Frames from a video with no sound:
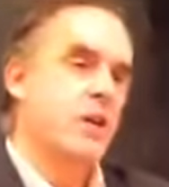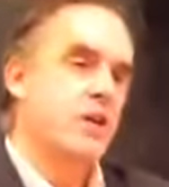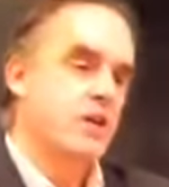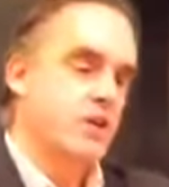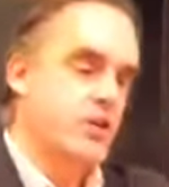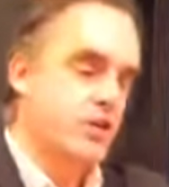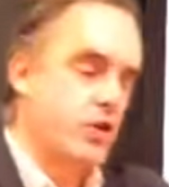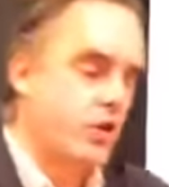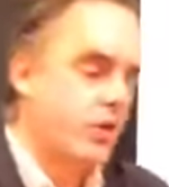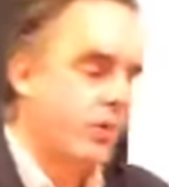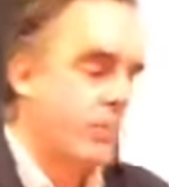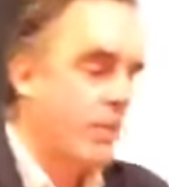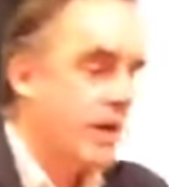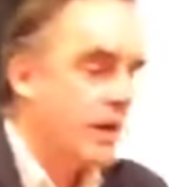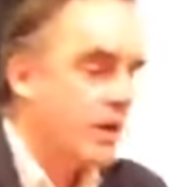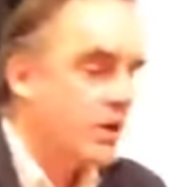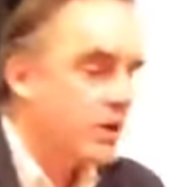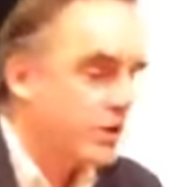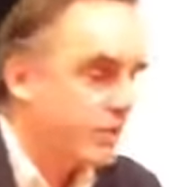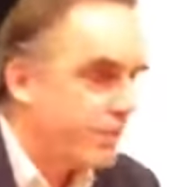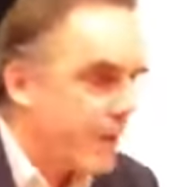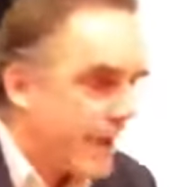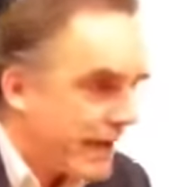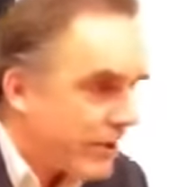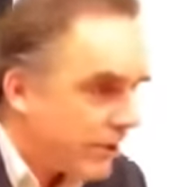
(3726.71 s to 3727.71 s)
So,
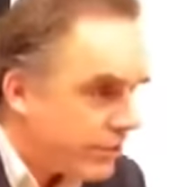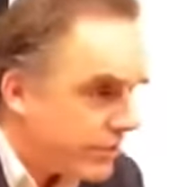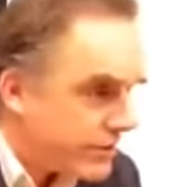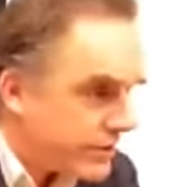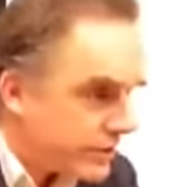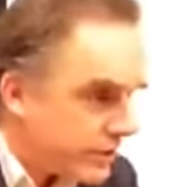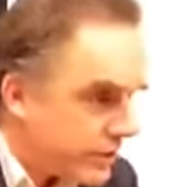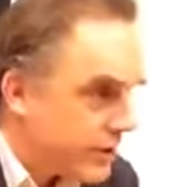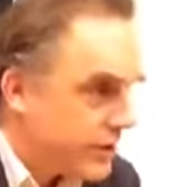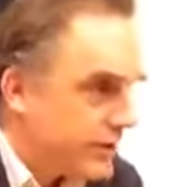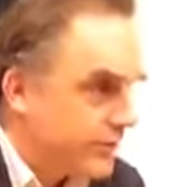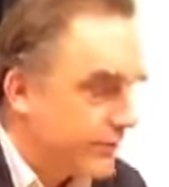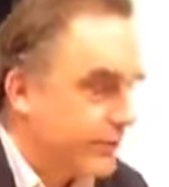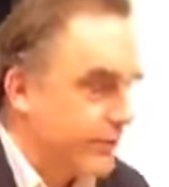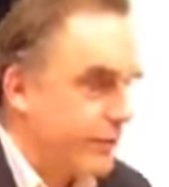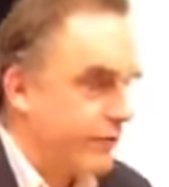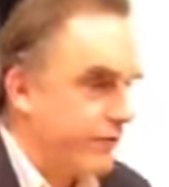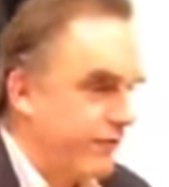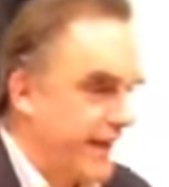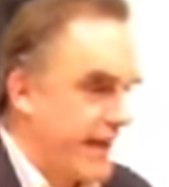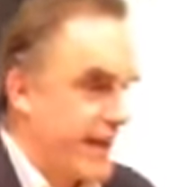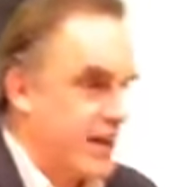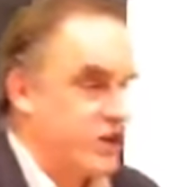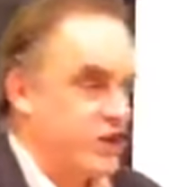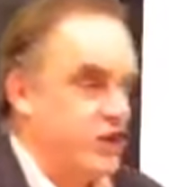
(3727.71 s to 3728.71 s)
Geppetto is looking for
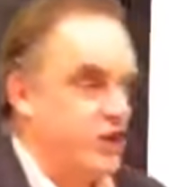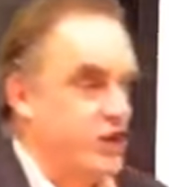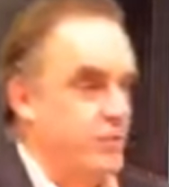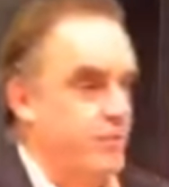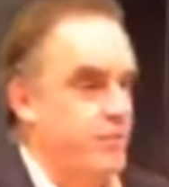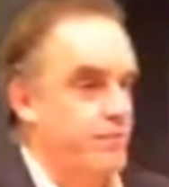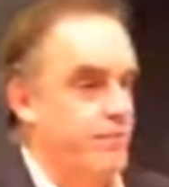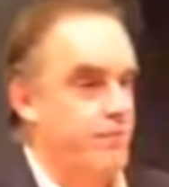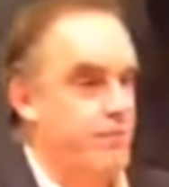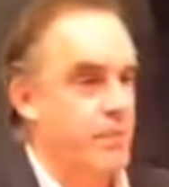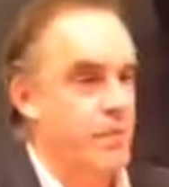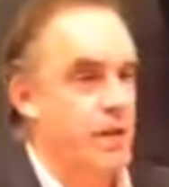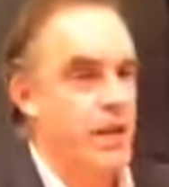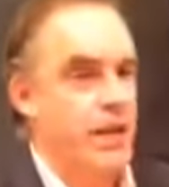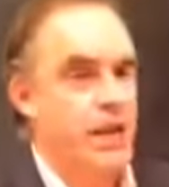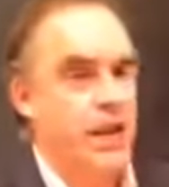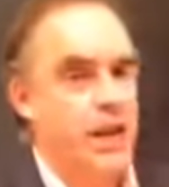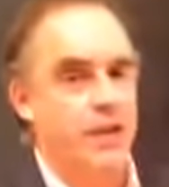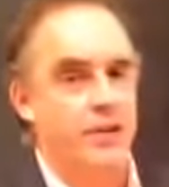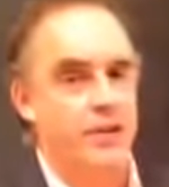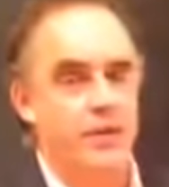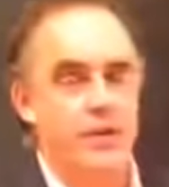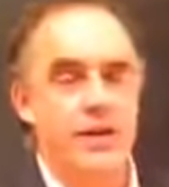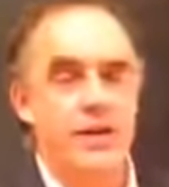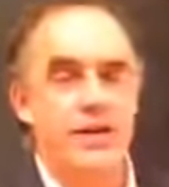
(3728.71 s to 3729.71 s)
fish.
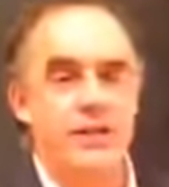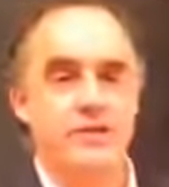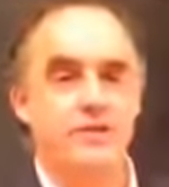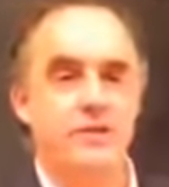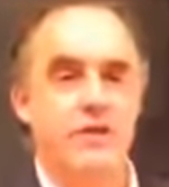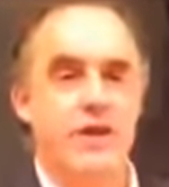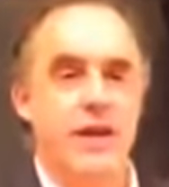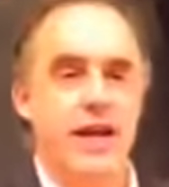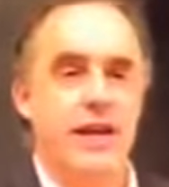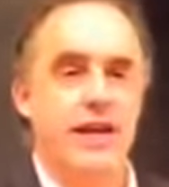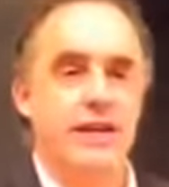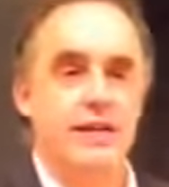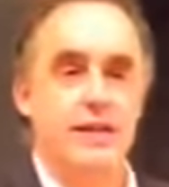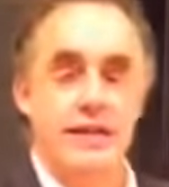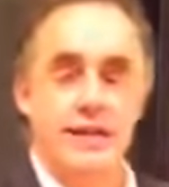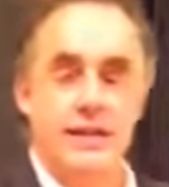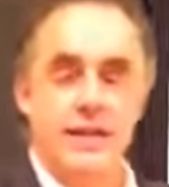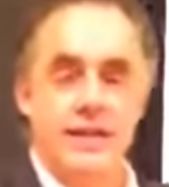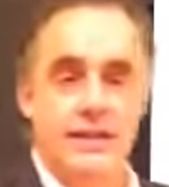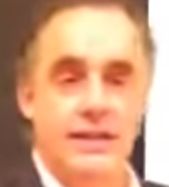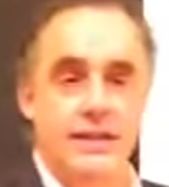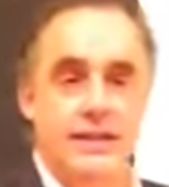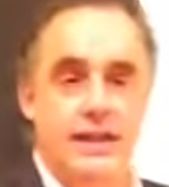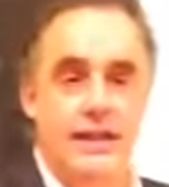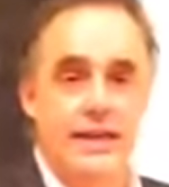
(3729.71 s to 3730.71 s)
And the reason for that is he
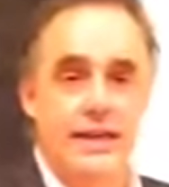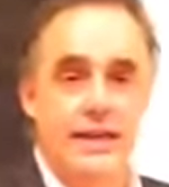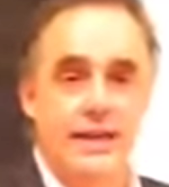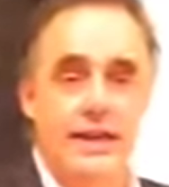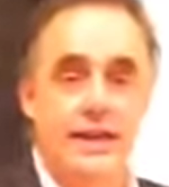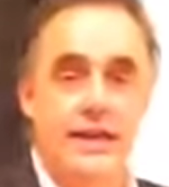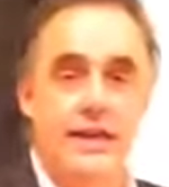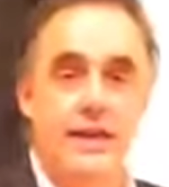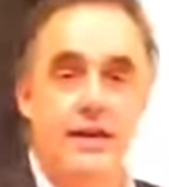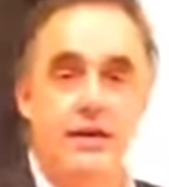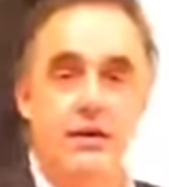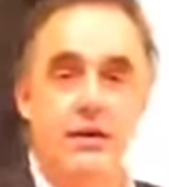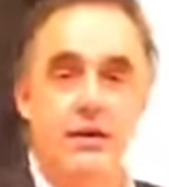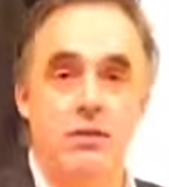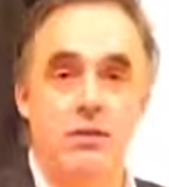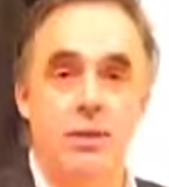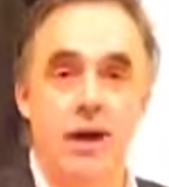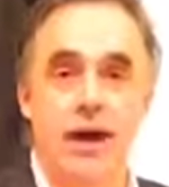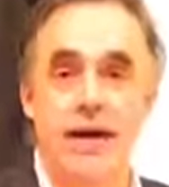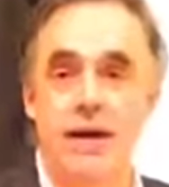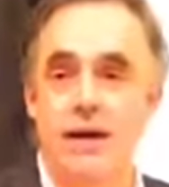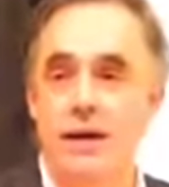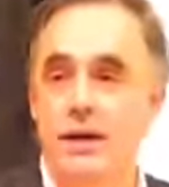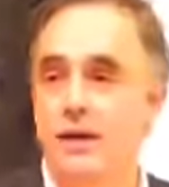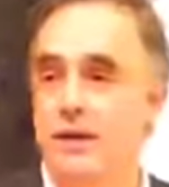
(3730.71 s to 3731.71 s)
doesn't think he can get out of the
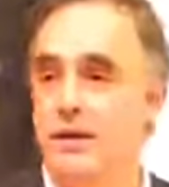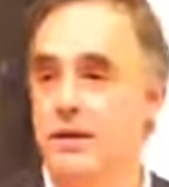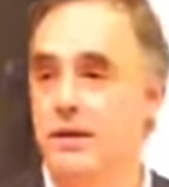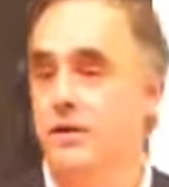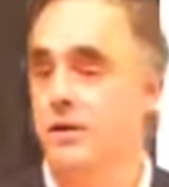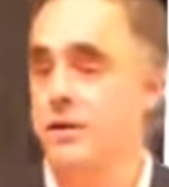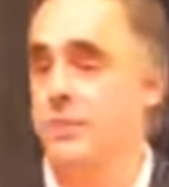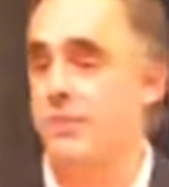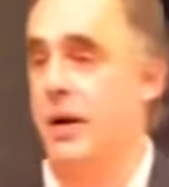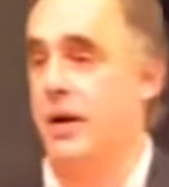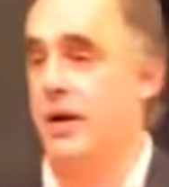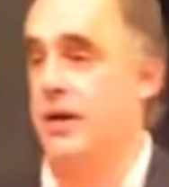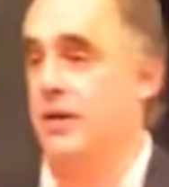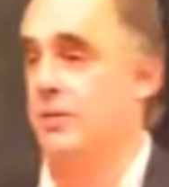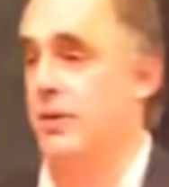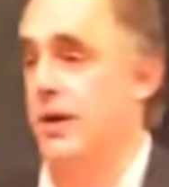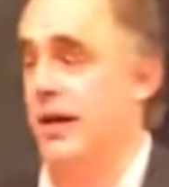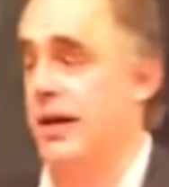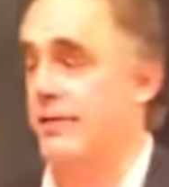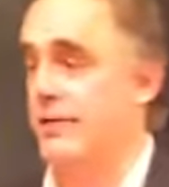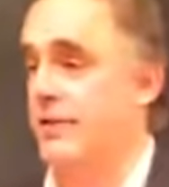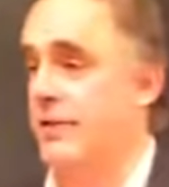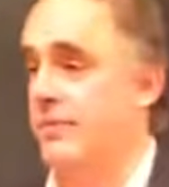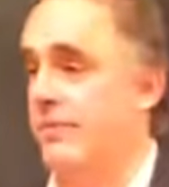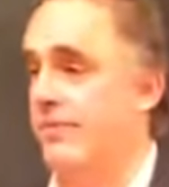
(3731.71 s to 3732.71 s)
whale, and so he might as well
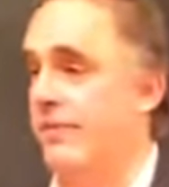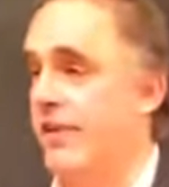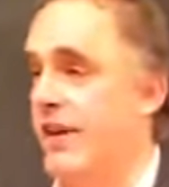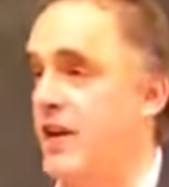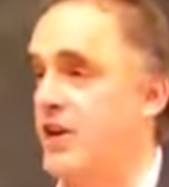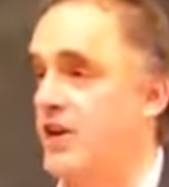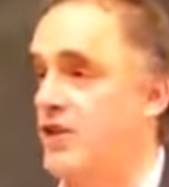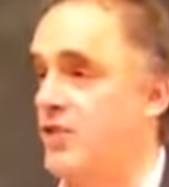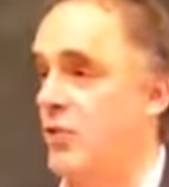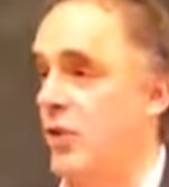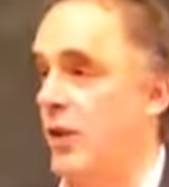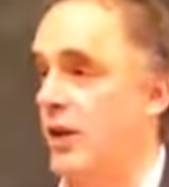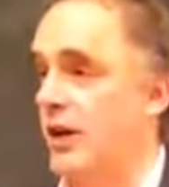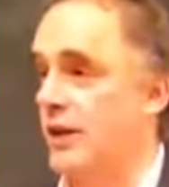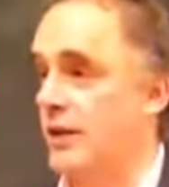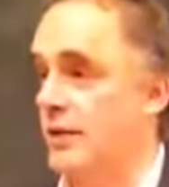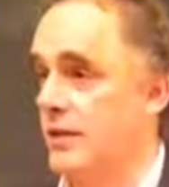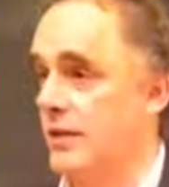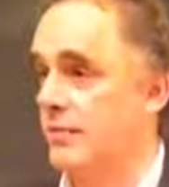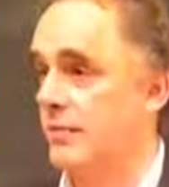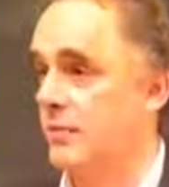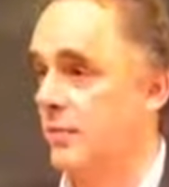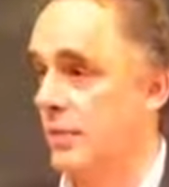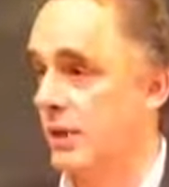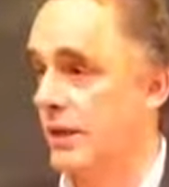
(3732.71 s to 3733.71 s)
have some fish while
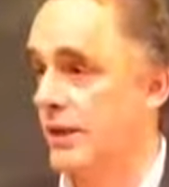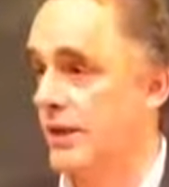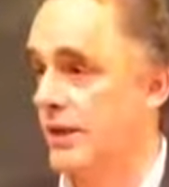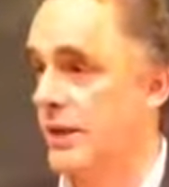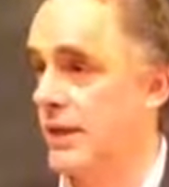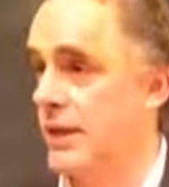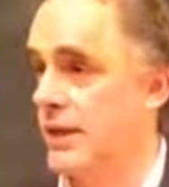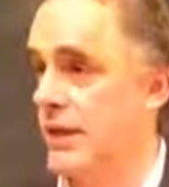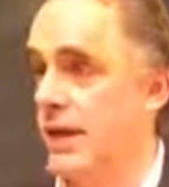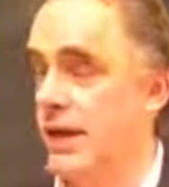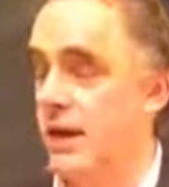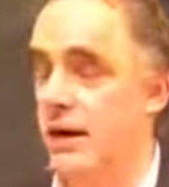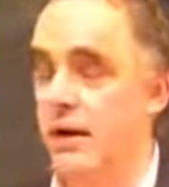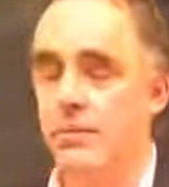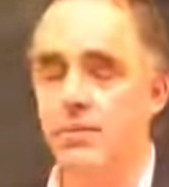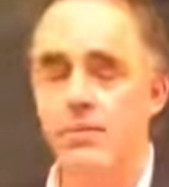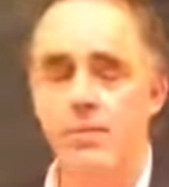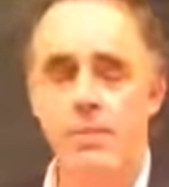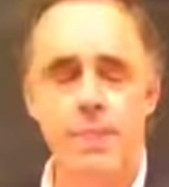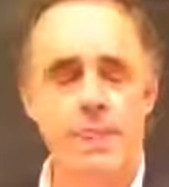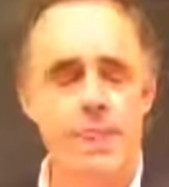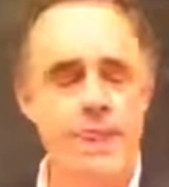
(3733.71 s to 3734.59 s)
he's, while he's in there.